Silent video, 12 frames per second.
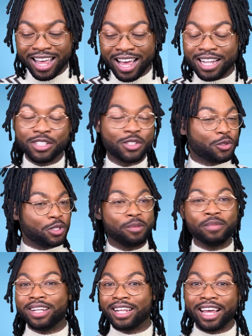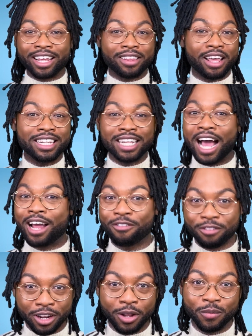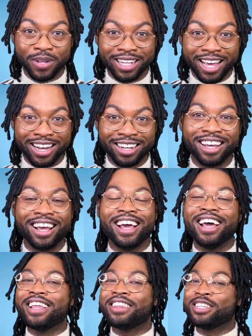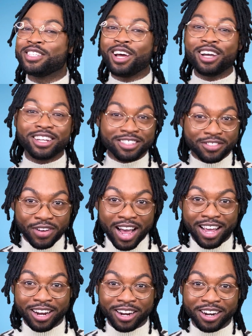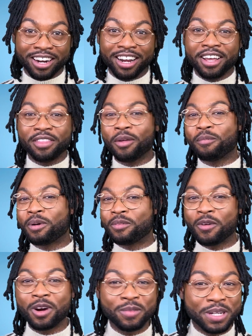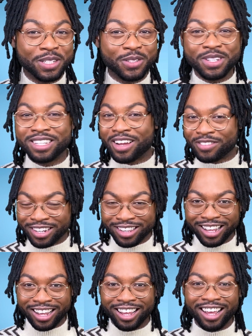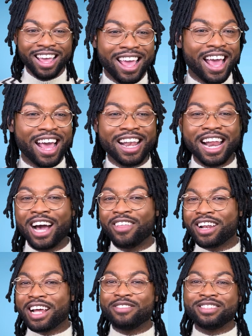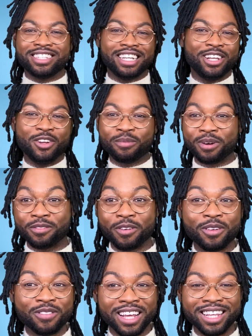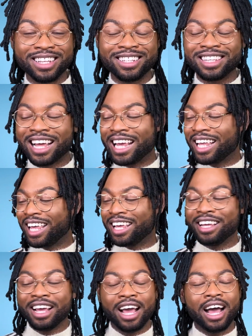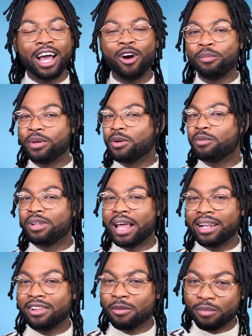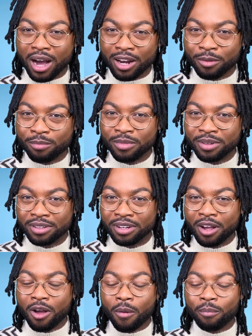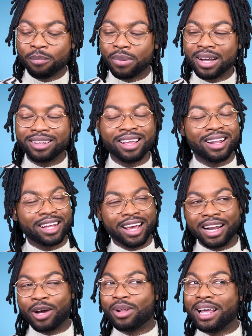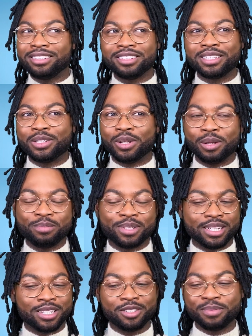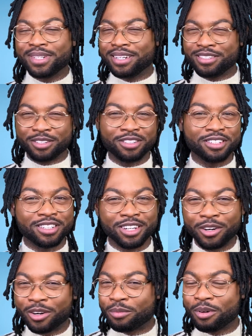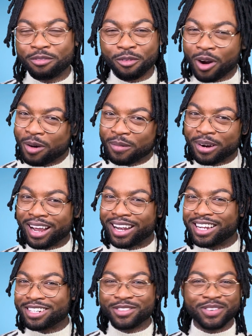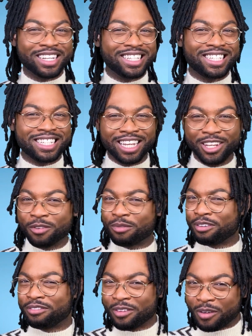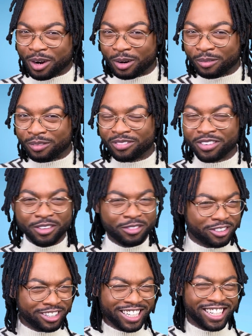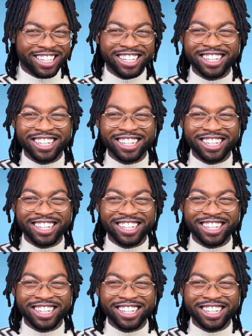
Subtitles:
and stream it like the entire freaking weekend. The song is fire. The performance was everything. And now that I've seen you perform like this, I hope you don't land in the bottom. But then again, I'd like to see you lip sync just because you're such a good performer and I just wanna see you perform for free.